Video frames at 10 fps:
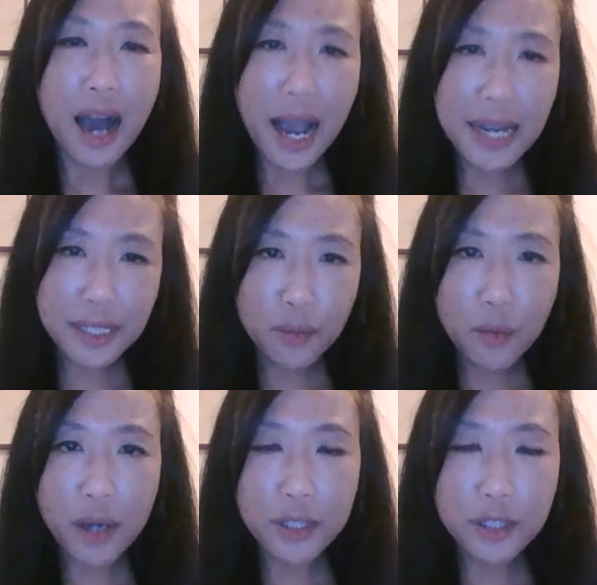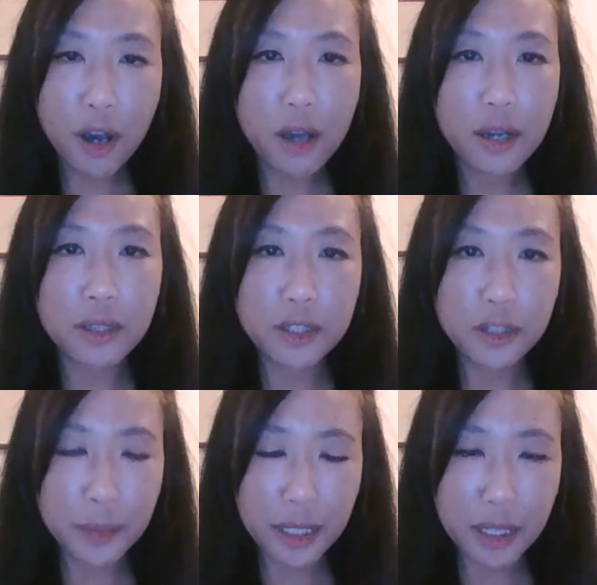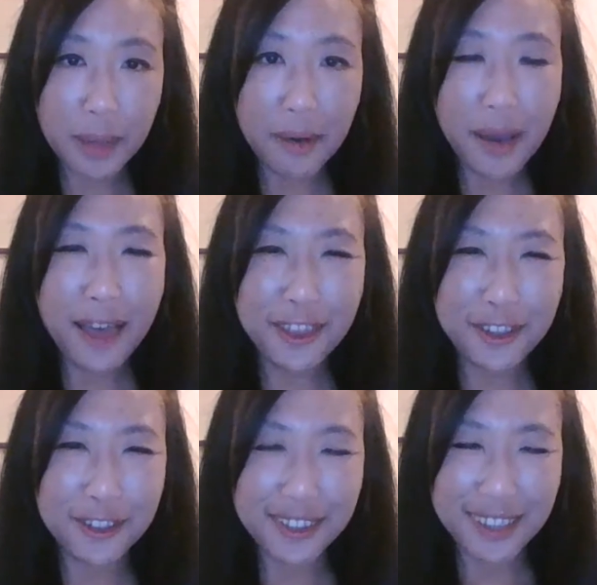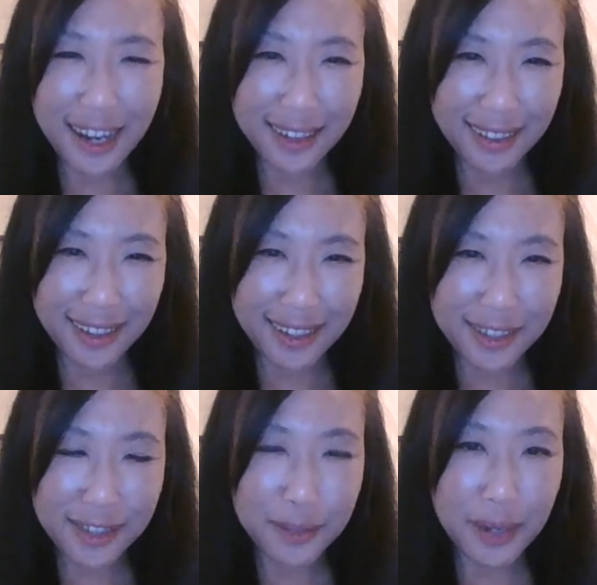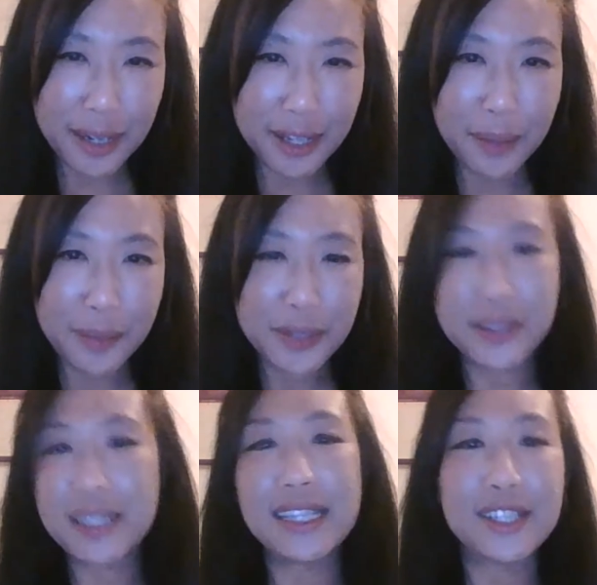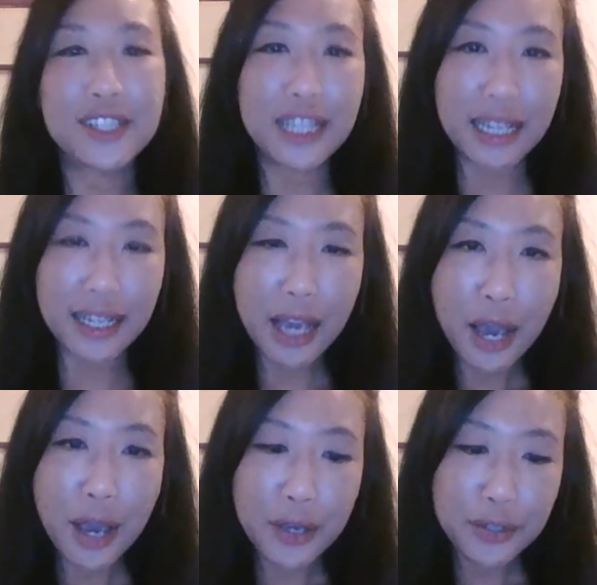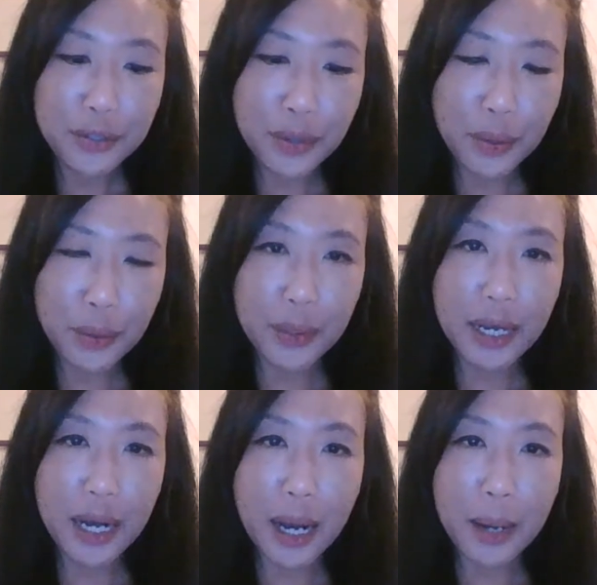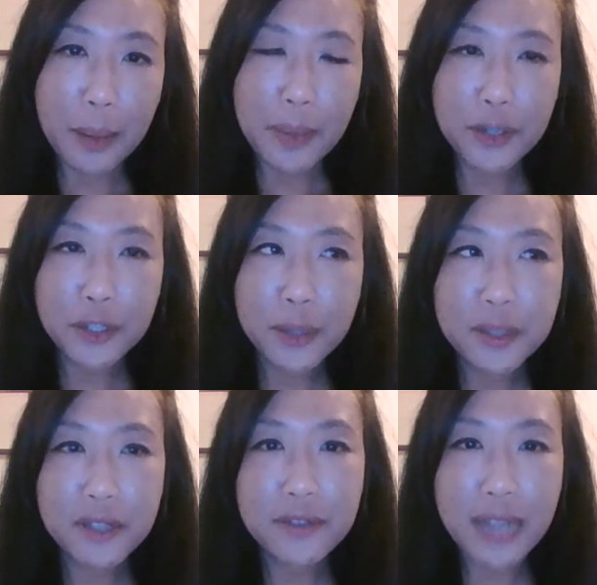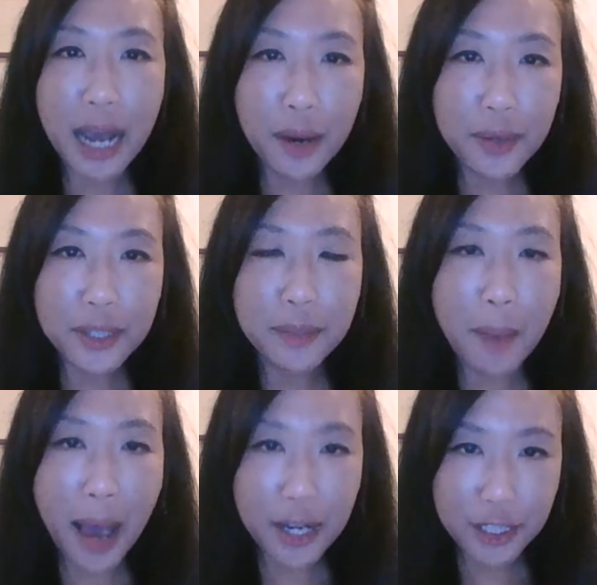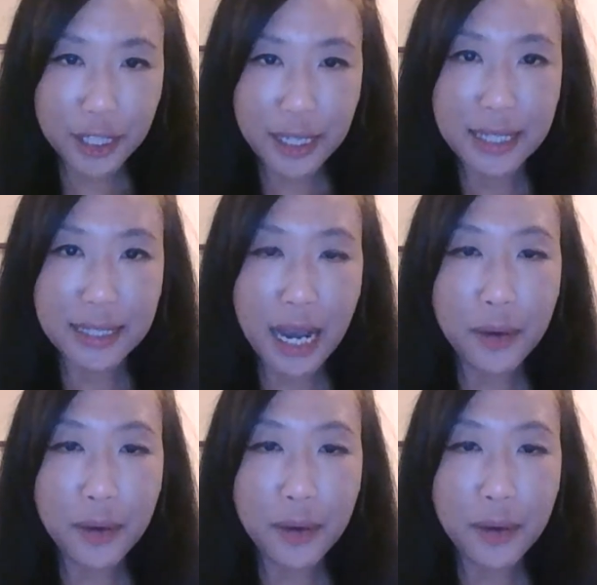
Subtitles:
I did want to talk a little bit about ethical guidelines when it comes to the I Ching. So, in terms of Taoist magic and